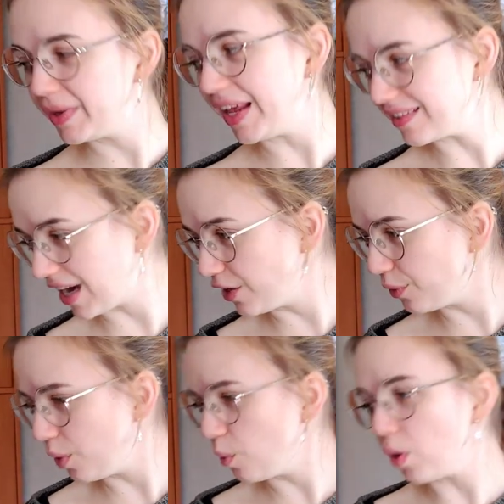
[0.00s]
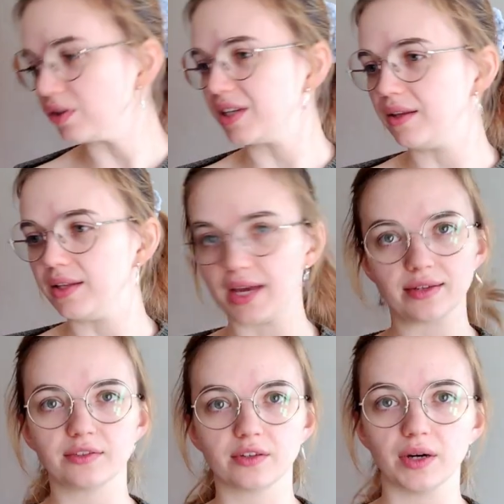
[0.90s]
But yes, I don't know what
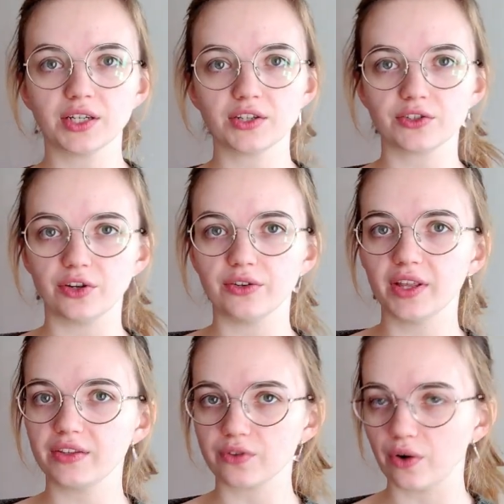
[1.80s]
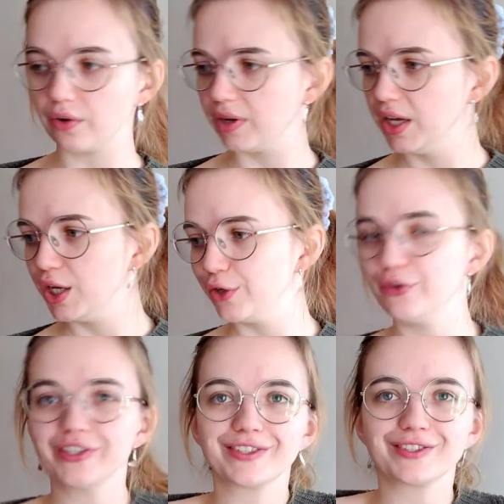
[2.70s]
yet, so I just turned this on
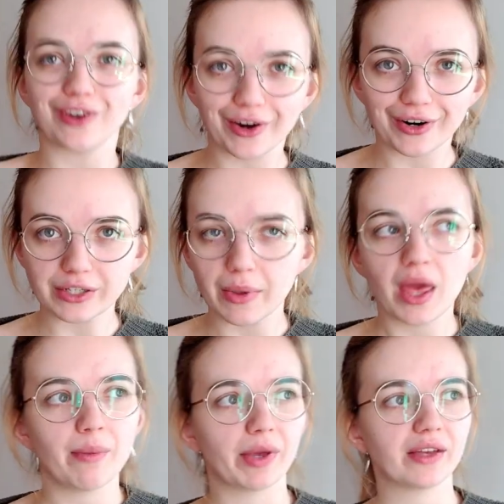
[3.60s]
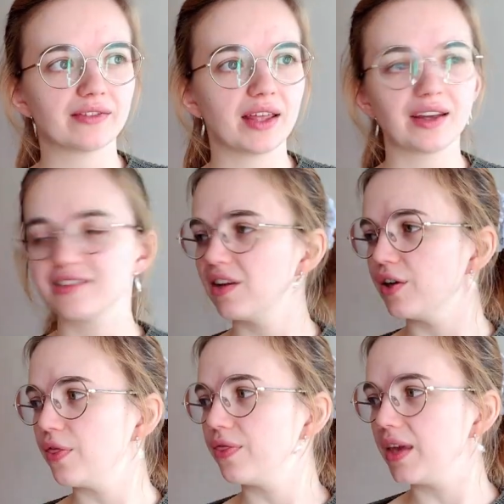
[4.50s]
to just start because then I
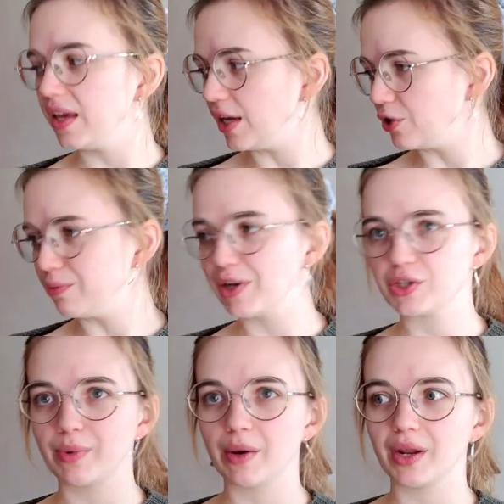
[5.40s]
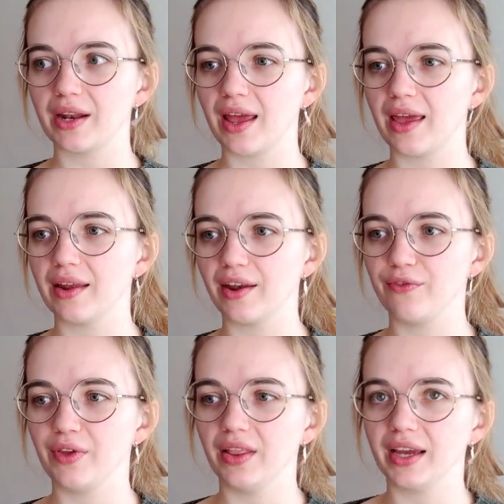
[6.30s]
started thinking too much about it and
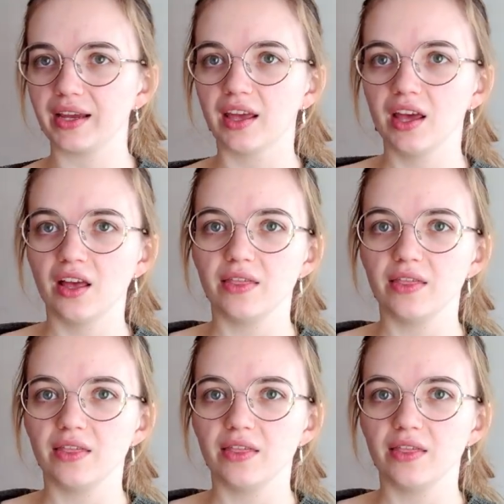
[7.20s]
I feel like